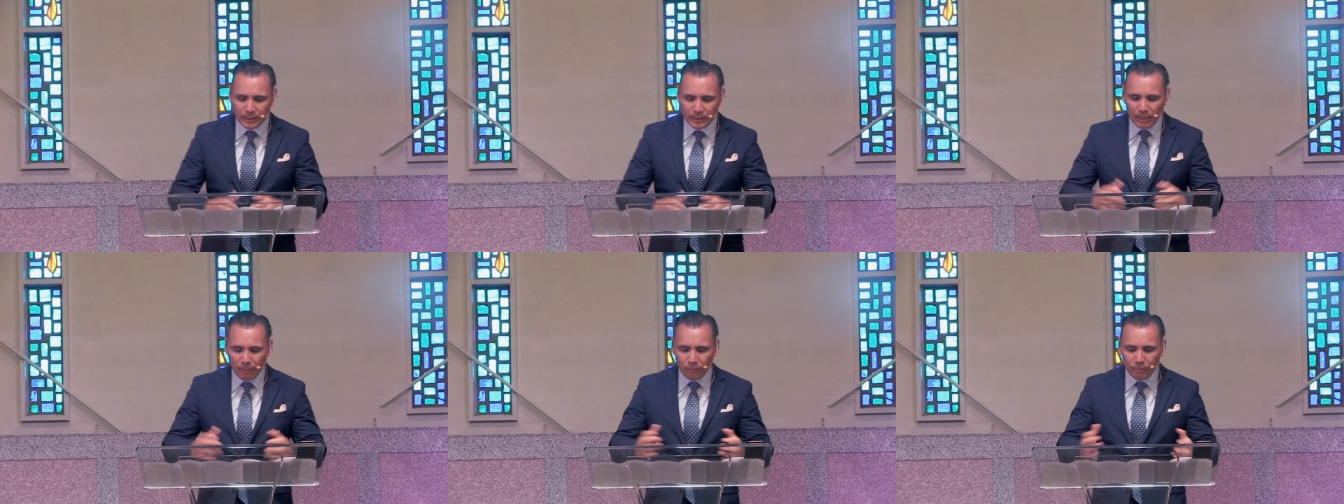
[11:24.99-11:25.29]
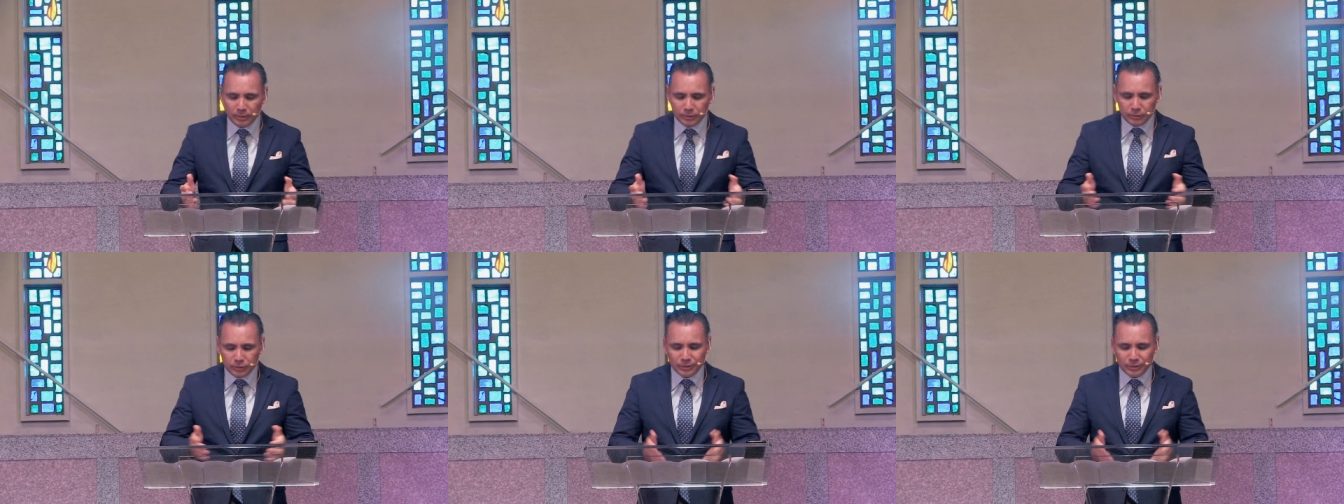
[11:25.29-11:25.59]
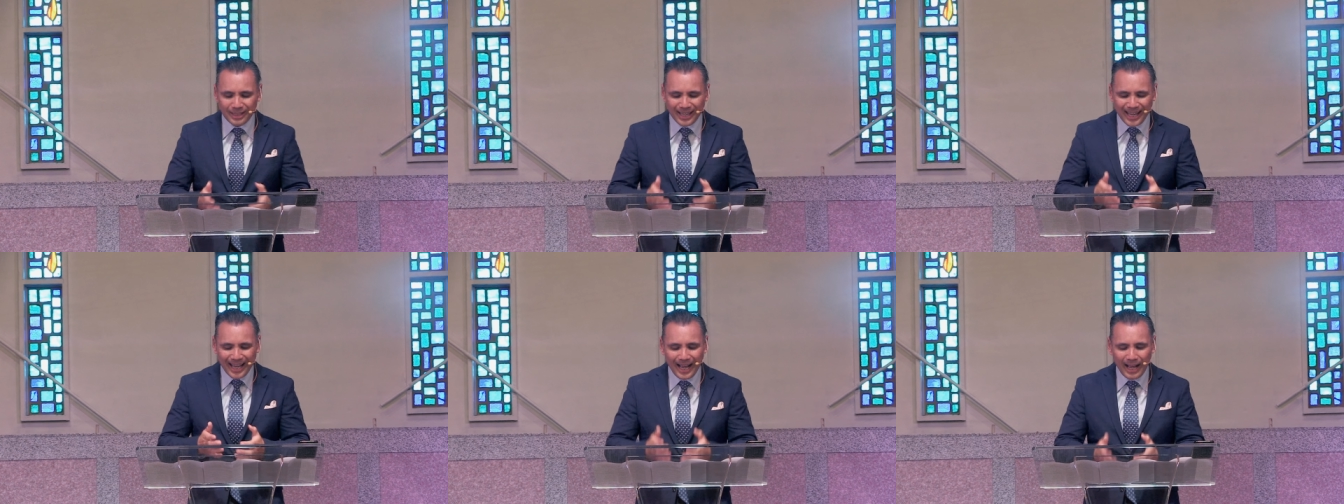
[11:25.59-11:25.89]
Now this is
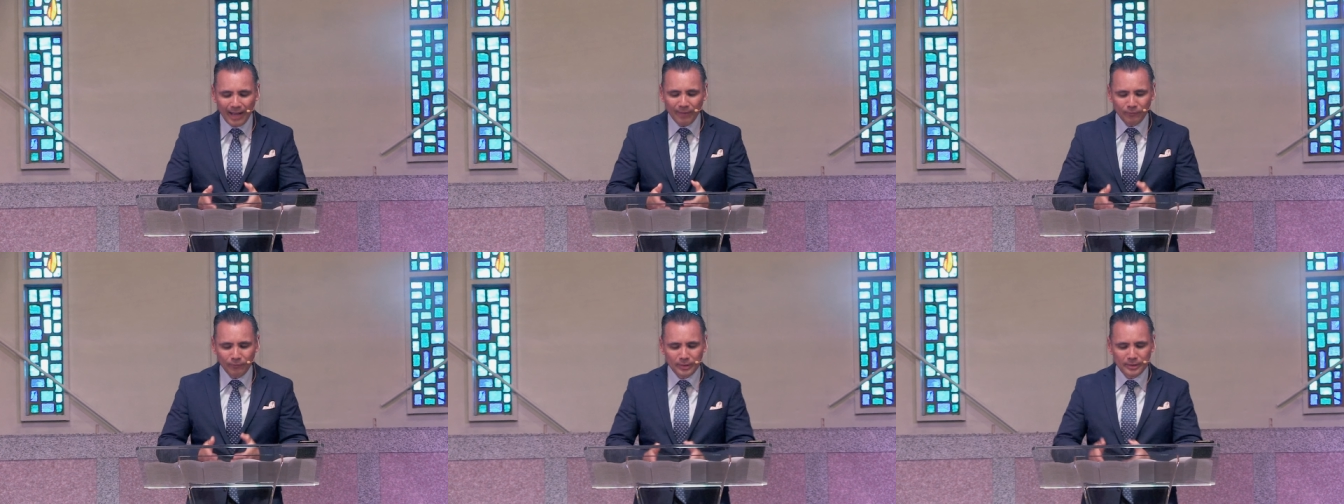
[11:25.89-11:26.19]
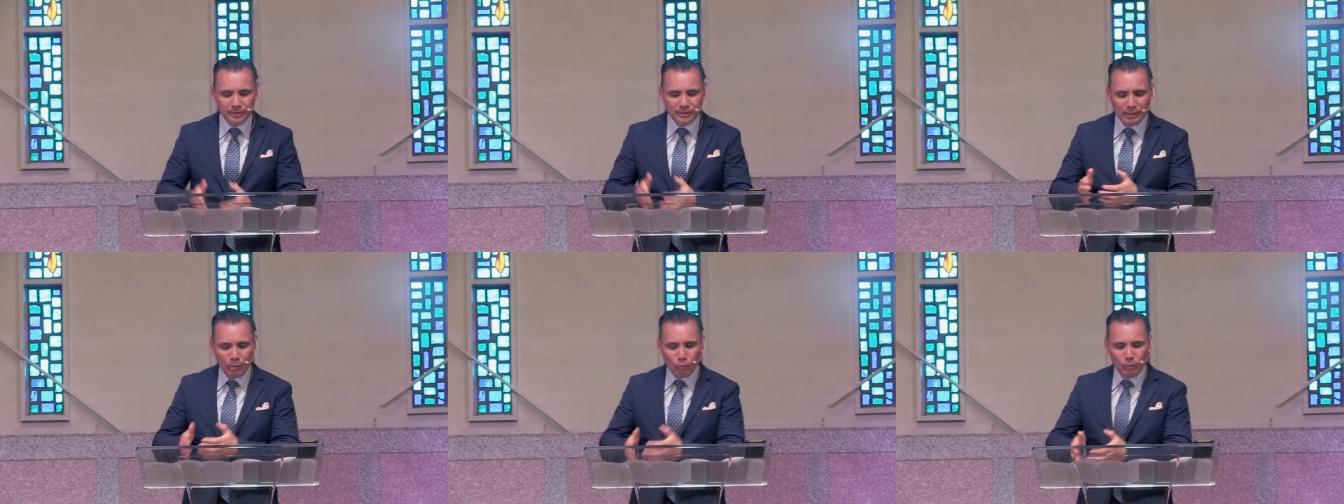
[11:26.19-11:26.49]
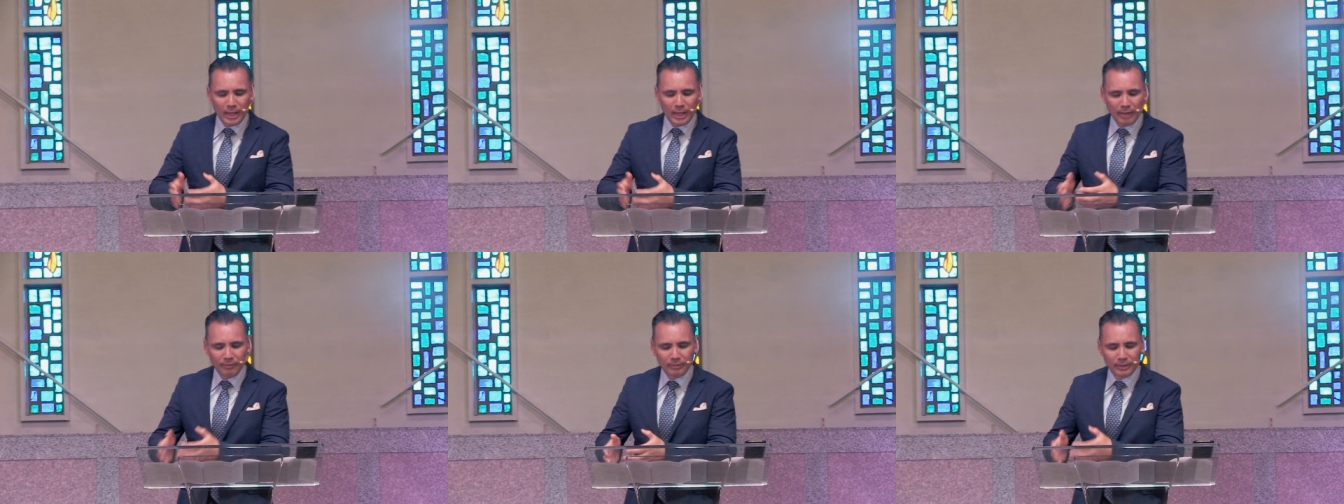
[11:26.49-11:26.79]
a confidence that
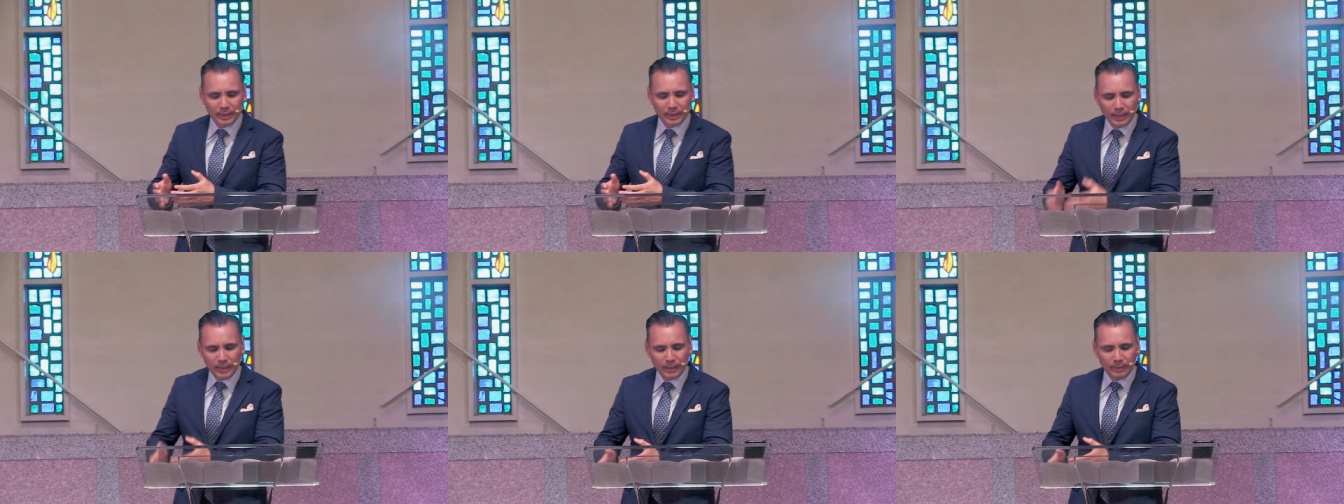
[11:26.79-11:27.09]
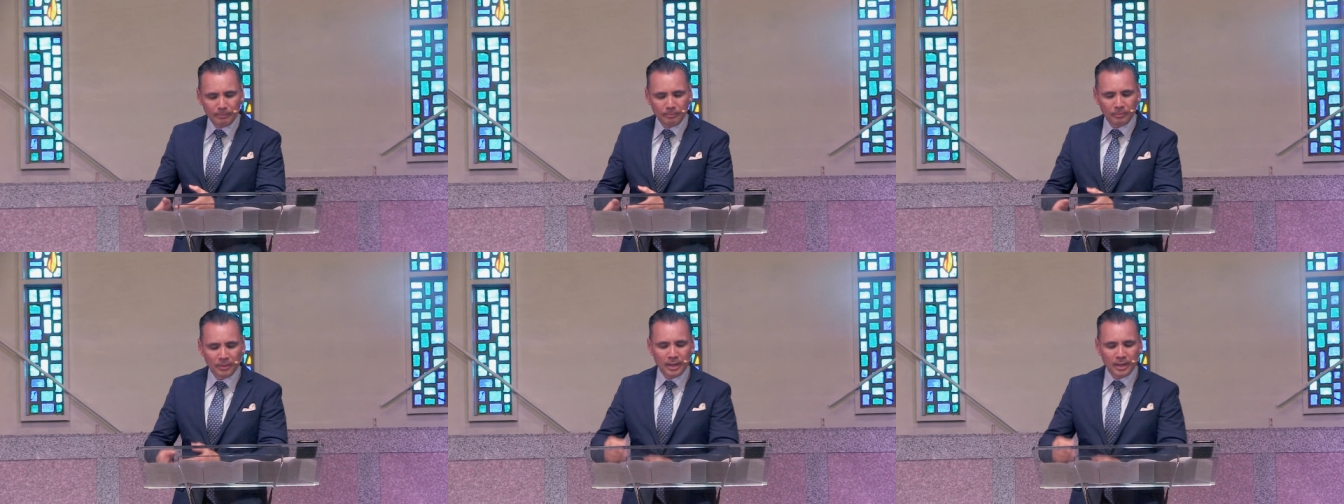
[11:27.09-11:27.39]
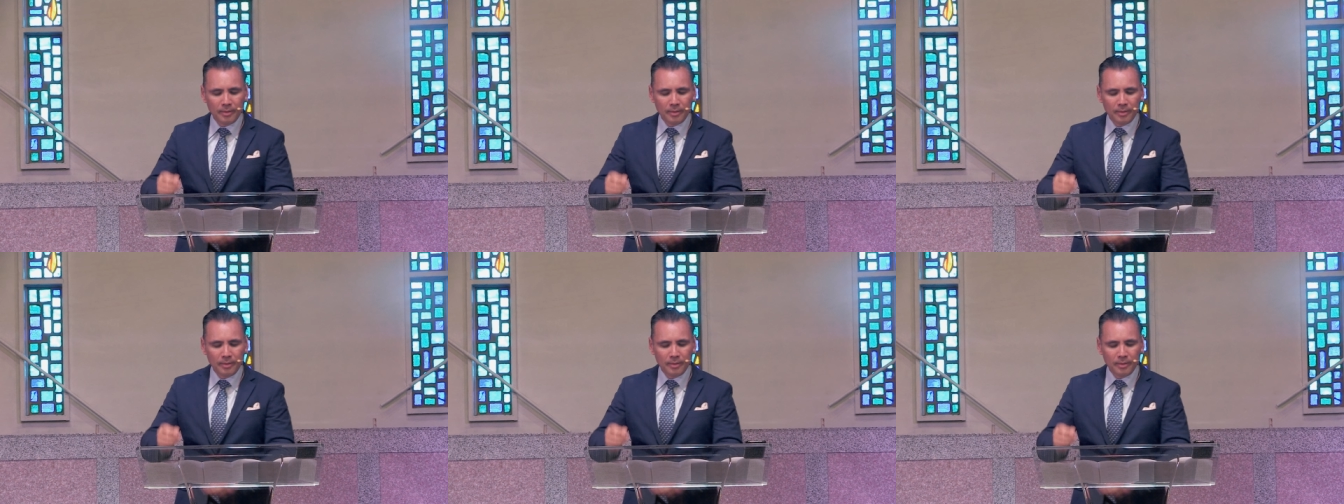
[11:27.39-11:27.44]
we have in him